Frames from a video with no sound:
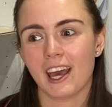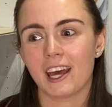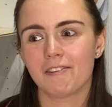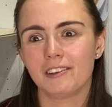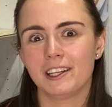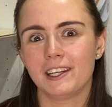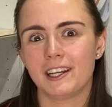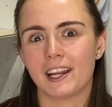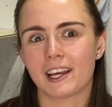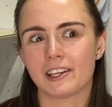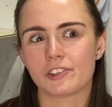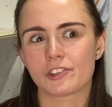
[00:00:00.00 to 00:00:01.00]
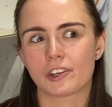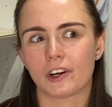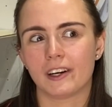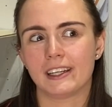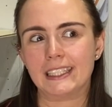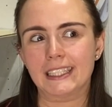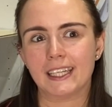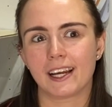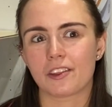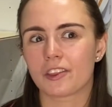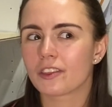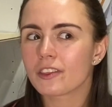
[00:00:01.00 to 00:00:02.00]
Evelyn and I started,
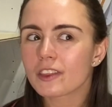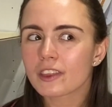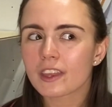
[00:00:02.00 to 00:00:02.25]
I